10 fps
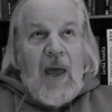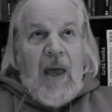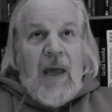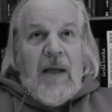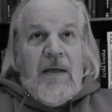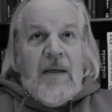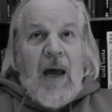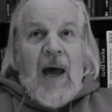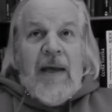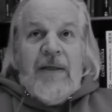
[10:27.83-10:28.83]

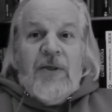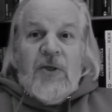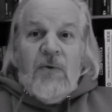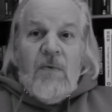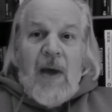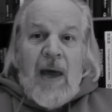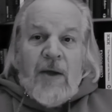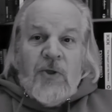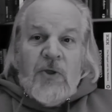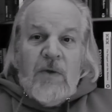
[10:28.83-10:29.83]
And I do
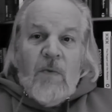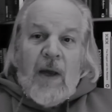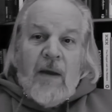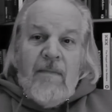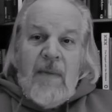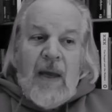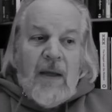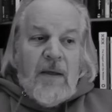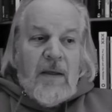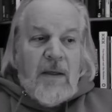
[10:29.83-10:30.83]
actually
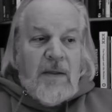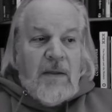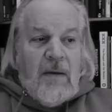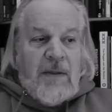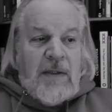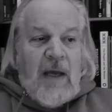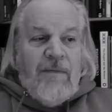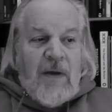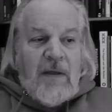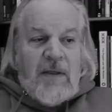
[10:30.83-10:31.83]
recommend
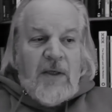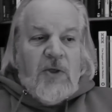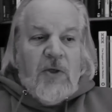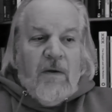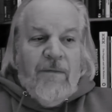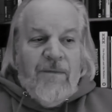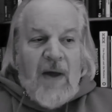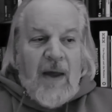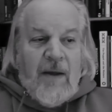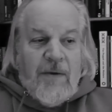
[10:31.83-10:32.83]
saving digital
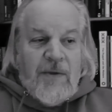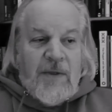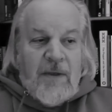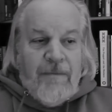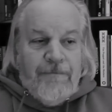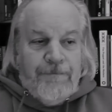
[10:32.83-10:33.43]
files.